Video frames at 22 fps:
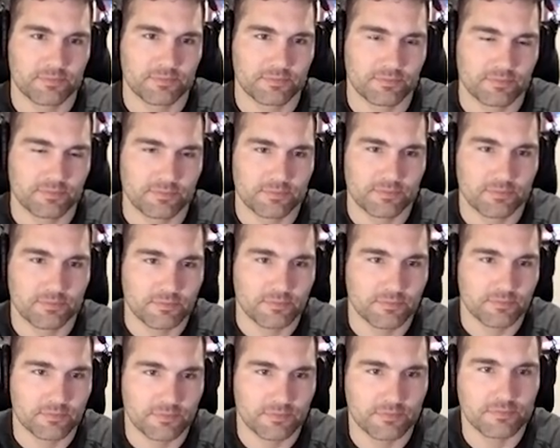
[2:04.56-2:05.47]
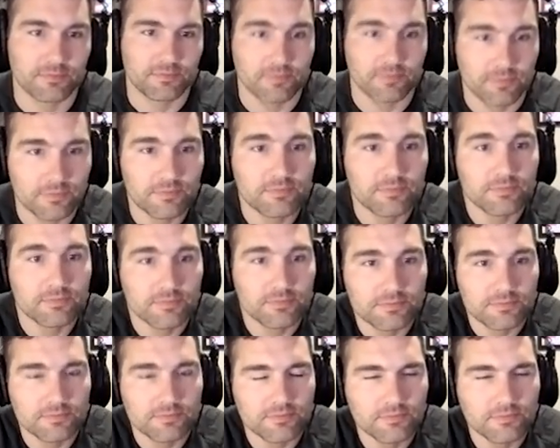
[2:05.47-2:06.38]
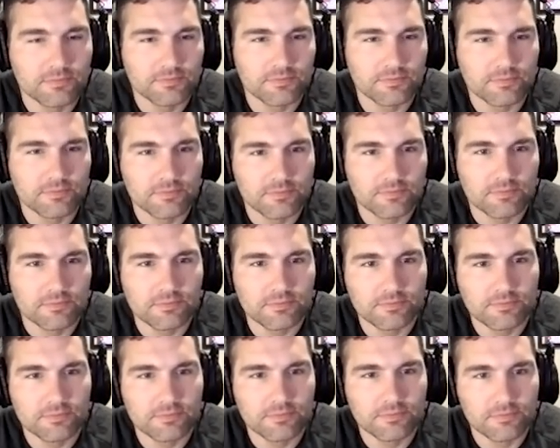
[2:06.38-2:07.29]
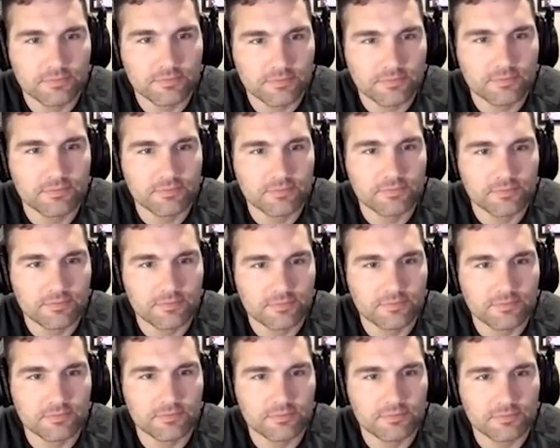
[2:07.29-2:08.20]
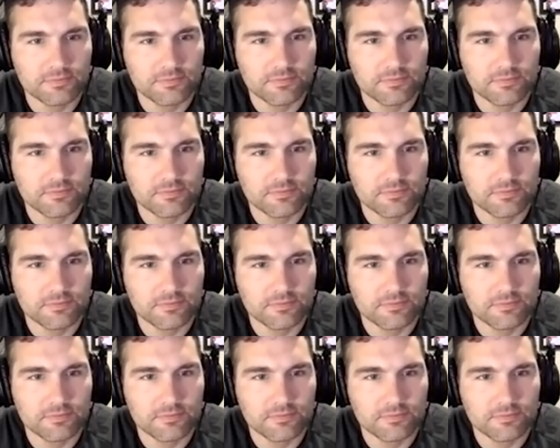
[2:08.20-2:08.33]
No words are spoken by the person on screen.